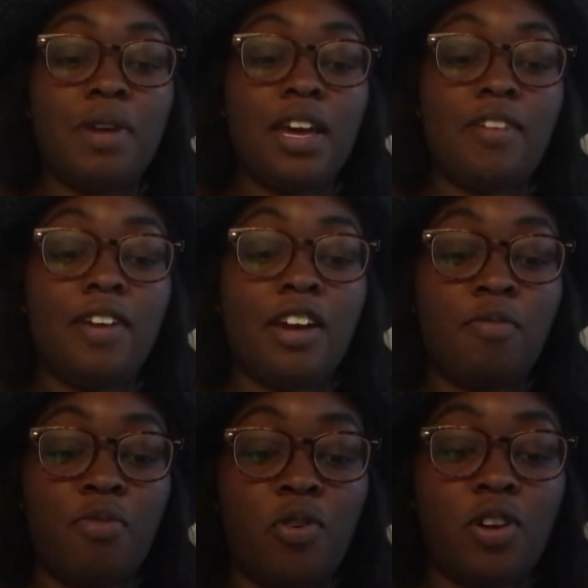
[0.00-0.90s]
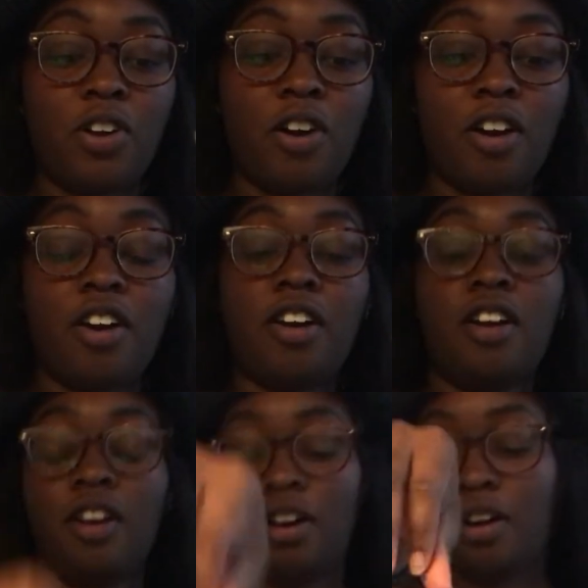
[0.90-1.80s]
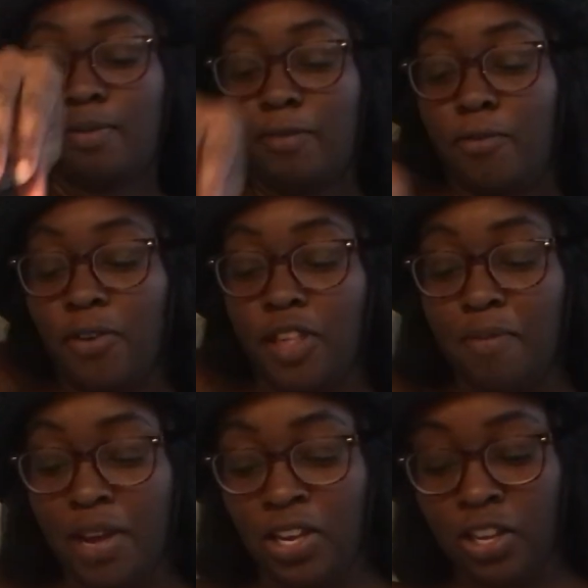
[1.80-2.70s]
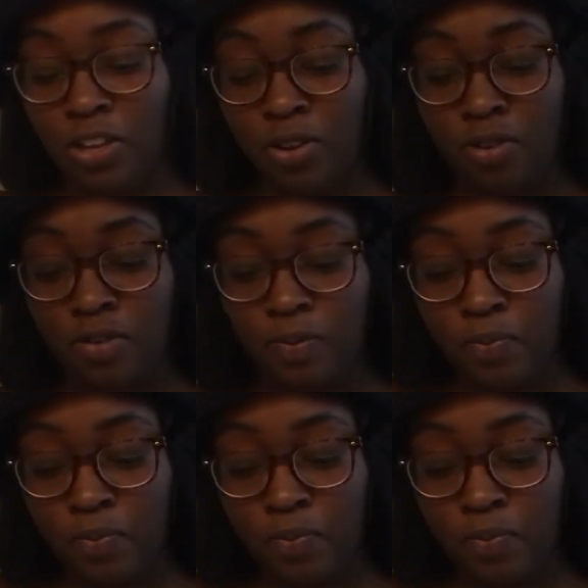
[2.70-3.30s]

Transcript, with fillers: may have had a broken heart before they met you,